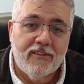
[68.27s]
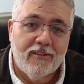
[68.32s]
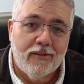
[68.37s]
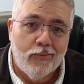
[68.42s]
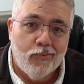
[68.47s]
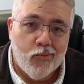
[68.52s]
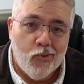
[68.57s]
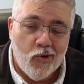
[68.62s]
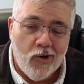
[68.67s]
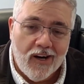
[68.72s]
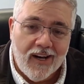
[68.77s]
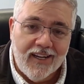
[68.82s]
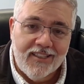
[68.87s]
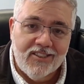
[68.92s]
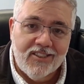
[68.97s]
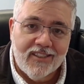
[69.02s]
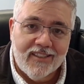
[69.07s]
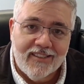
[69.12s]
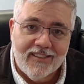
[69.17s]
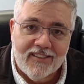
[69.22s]
the
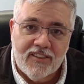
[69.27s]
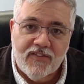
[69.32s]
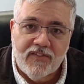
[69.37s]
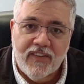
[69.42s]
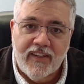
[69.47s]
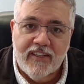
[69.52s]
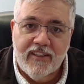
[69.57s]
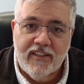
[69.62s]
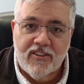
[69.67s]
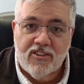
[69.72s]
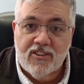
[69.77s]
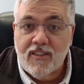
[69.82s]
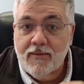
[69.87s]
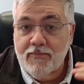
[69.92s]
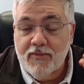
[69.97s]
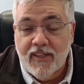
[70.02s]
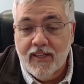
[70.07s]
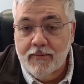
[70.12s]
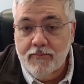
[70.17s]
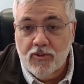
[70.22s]
project is finished,
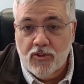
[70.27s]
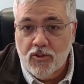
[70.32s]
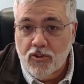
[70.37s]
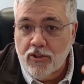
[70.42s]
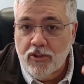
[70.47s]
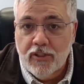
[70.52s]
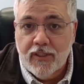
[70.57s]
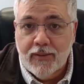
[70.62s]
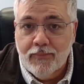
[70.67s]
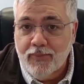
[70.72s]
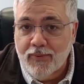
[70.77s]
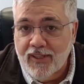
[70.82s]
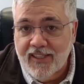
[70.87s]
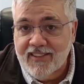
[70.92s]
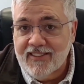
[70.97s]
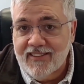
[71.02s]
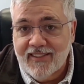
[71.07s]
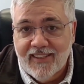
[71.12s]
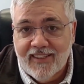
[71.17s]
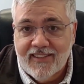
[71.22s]
sometimes 30
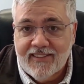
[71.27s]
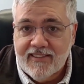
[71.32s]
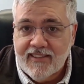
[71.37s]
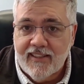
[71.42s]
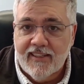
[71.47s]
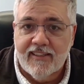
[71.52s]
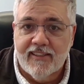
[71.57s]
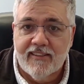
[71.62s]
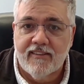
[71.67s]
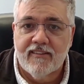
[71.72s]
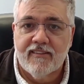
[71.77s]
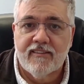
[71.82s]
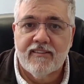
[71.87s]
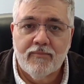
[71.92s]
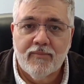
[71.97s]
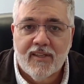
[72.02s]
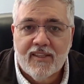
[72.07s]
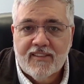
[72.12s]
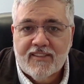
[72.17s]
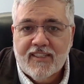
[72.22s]
plus days later.
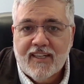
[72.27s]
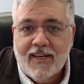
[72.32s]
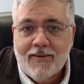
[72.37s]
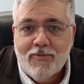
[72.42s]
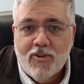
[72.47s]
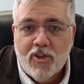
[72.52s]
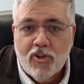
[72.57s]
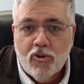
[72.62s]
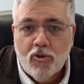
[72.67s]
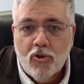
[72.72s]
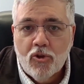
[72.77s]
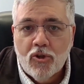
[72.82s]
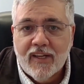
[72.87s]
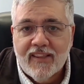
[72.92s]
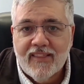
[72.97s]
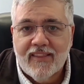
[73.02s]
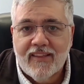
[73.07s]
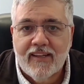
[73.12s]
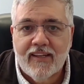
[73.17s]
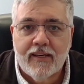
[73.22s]
By the time they look
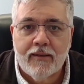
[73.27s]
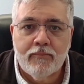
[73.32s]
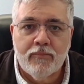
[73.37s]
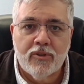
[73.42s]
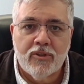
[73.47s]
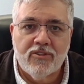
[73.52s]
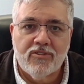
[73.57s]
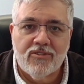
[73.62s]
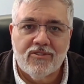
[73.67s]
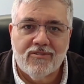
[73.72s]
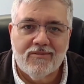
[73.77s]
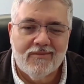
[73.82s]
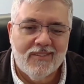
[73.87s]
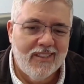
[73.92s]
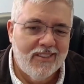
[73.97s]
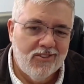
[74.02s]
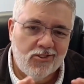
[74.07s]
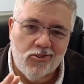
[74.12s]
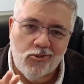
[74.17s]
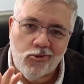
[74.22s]
at the numbers,
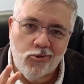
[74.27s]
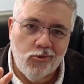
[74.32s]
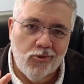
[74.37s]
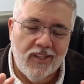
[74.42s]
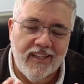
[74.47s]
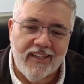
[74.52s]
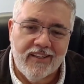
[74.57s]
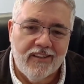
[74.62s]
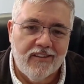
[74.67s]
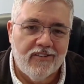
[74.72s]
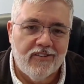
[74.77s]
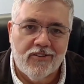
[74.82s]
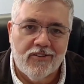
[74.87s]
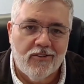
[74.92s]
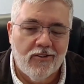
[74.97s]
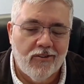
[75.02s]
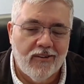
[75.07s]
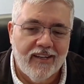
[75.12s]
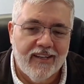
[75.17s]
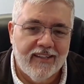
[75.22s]
it's too late to
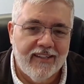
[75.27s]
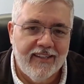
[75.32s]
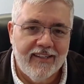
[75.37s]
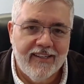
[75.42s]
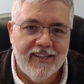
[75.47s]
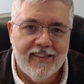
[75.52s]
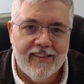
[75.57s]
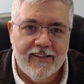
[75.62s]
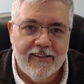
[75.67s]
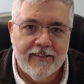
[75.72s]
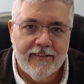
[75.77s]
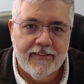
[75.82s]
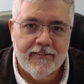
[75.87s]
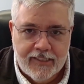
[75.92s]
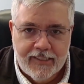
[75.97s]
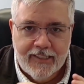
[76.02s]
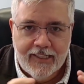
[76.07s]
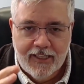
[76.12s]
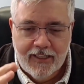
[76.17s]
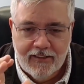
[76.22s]
correct anything.
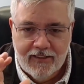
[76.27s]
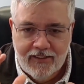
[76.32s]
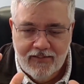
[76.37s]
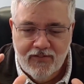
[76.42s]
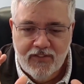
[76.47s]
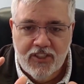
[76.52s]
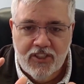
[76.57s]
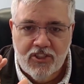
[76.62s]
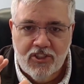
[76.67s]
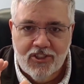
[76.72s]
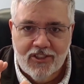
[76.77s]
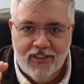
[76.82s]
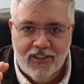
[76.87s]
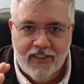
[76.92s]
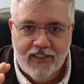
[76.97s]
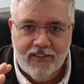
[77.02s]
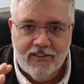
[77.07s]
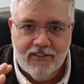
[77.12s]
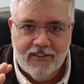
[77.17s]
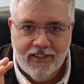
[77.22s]
Now envision
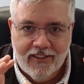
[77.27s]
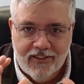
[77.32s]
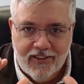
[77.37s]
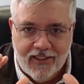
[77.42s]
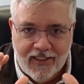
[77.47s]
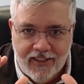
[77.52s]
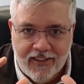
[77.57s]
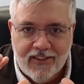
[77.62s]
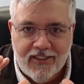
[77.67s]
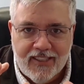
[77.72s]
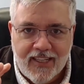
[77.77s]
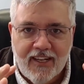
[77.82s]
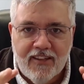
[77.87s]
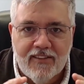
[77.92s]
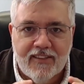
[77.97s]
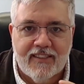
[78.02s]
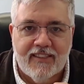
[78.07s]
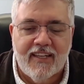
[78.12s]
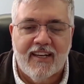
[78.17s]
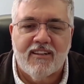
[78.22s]
this. Here's how
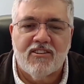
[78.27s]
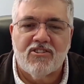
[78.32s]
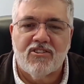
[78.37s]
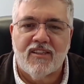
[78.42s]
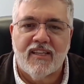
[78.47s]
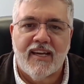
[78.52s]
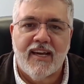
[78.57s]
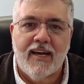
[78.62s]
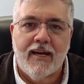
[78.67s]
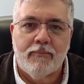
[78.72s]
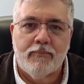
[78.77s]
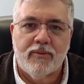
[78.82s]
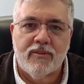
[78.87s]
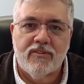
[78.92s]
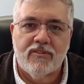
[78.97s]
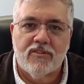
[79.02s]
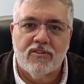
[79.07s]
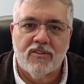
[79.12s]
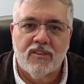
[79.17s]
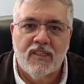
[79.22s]
this actually
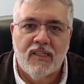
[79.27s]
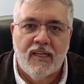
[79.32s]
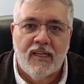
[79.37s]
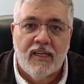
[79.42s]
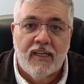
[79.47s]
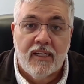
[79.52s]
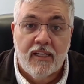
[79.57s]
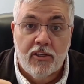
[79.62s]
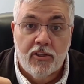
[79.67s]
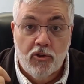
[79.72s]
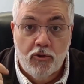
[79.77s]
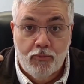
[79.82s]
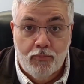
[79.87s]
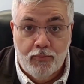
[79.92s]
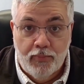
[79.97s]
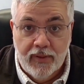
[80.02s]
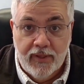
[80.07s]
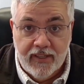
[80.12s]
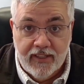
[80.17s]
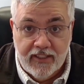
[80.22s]
happens. Now, you
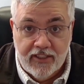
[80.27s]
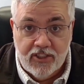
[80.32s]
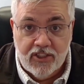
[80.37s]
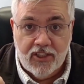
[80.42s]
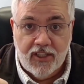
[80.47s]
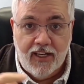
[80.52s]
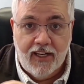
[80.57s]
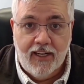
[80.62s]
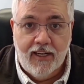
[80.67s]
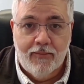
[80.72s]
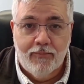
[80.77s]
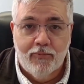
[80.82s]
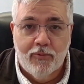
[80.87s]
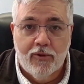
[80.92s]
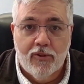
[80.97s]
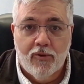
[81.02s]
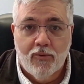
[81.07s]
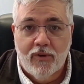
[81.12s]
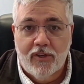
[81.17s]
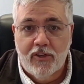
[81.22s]
bid a job
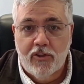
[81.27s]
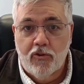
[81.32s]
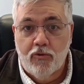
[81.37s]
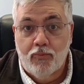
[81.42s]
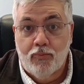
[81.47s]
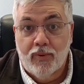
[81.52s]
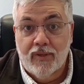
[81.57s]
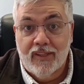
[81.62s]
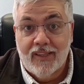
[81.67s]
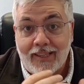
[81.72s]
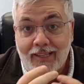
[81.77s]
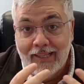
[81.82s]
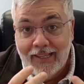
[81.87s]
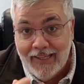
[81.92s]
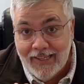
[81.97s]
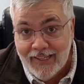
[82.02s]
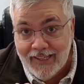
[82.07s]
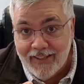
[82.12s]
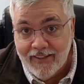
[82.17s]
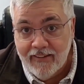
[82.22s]
with what you
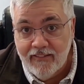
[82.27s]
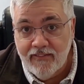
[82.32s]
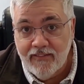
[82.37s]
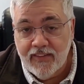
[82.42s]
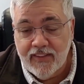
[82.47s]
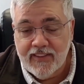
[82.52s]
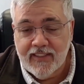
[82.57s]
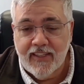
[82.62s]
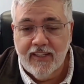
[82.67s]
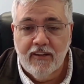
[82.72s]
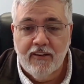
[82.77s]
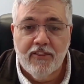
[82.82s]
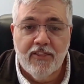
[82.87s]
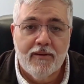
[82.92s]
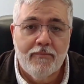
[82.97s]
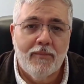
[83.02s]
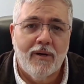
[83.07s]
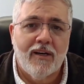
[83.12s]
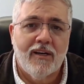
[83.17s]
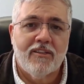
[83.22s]
believe is a
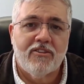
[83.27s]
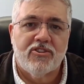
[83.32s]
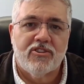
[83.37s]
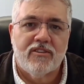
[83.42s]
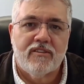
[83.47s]
healthy margin.